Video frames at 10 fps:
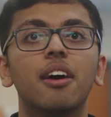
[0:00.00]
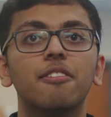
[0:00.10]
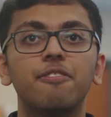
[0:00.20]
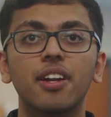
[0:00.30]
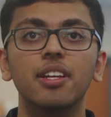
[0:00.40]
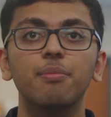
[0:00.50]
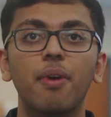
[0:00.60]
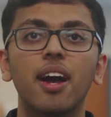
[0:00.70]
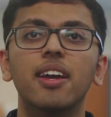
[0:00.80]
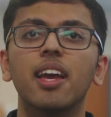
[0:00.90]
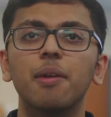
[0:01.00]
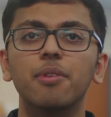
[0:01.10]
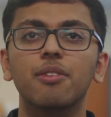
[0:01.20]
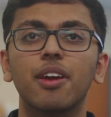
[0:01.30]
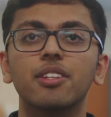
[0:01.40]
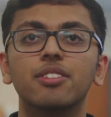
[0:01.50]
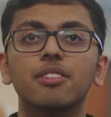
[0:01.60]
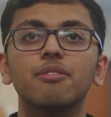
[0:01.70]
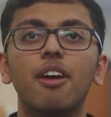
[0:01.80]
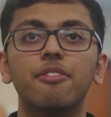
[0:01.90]
Funded by
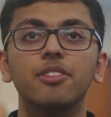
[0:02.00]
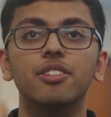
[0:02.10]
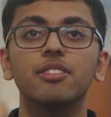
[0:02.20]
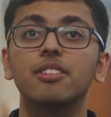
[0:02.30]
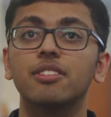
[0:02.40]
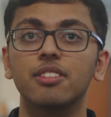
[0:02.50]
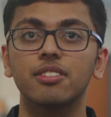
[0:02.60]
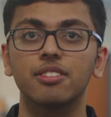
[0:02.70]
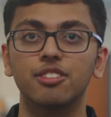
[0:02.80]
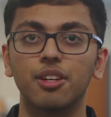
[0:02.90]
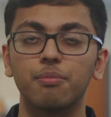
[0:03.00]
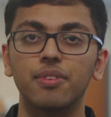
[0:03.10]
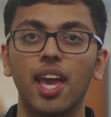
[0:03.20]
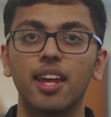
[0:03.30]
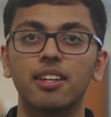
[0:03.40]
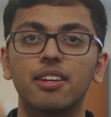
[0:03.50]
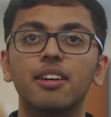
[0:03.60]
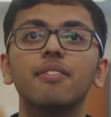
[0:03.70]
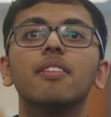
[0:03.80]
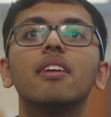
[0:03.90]
Immigration, Refugees, and Citizenship Canada,